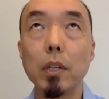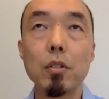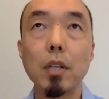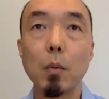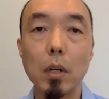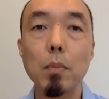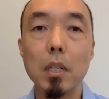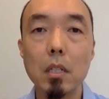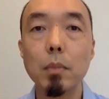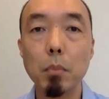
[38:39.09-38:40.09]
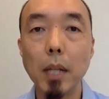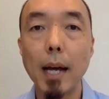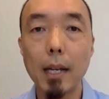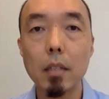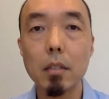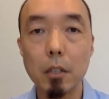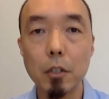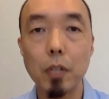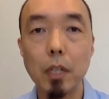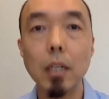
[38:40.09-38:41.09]
understand what it means to be Black in this
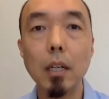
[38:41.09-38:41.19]
country.